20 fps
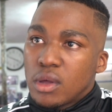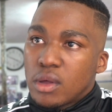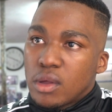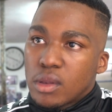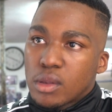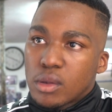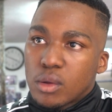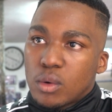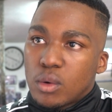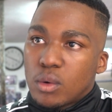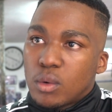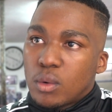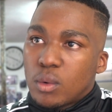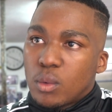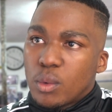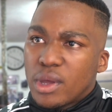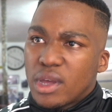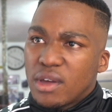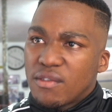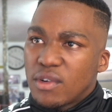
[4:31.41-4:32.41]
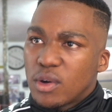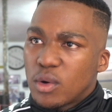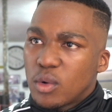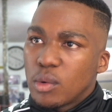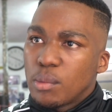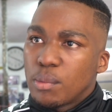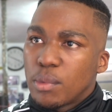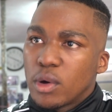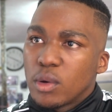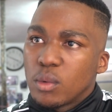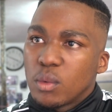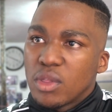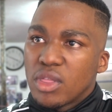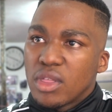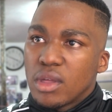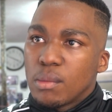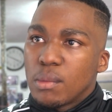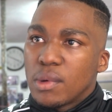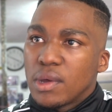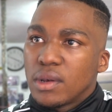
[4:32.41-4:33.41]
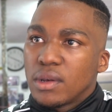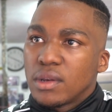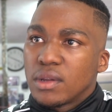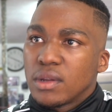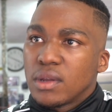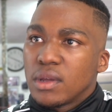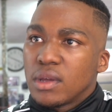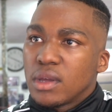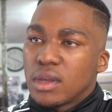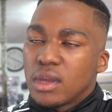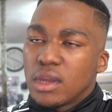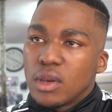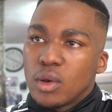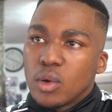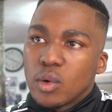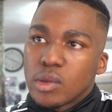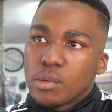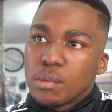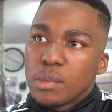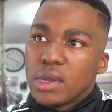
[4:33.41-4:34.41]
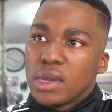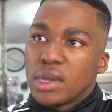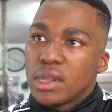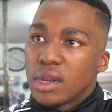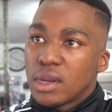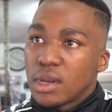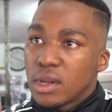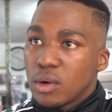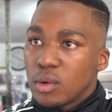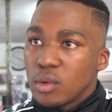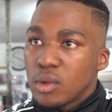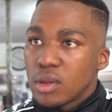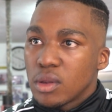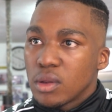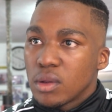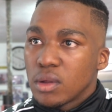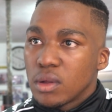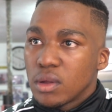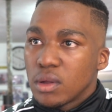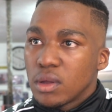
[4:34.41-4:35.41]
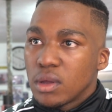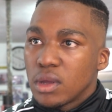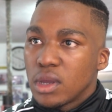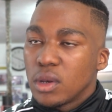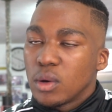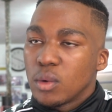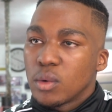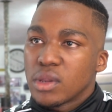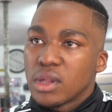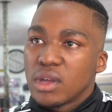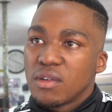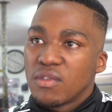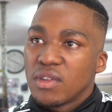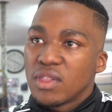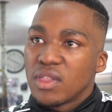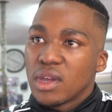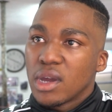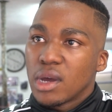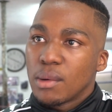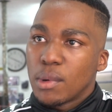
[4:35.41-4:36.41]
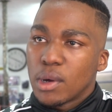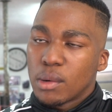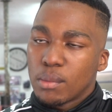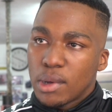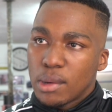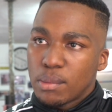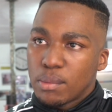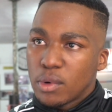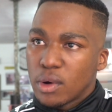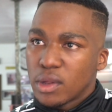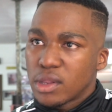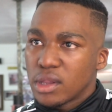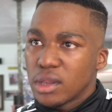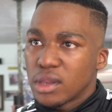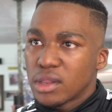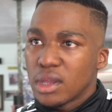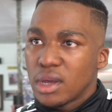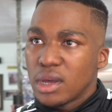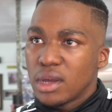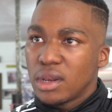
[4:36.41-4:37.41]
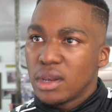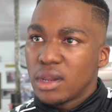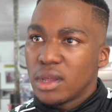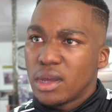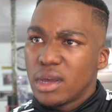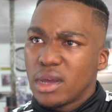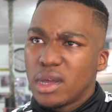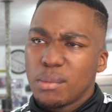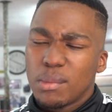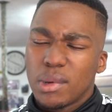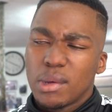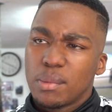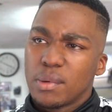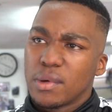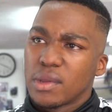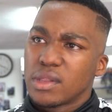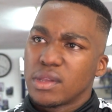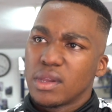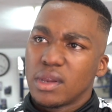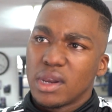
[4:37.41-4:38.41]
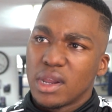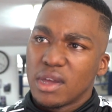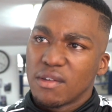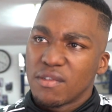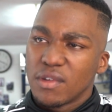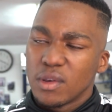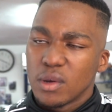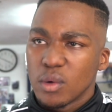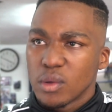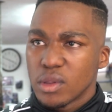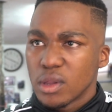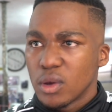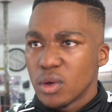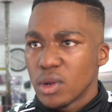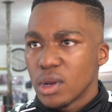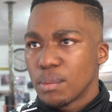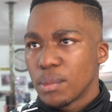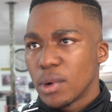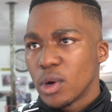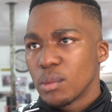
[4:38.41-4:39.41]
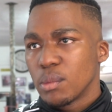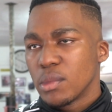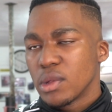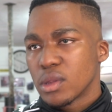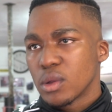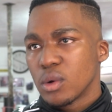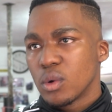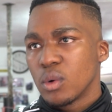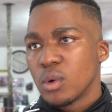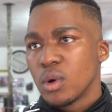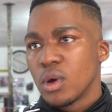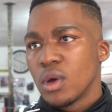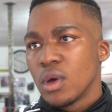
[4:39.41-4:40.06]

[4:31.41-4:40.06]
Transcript: So we have a good bond with him, and he knows me in and out. He knows everything about my boxing style and my personal life. He knows a lot about me. So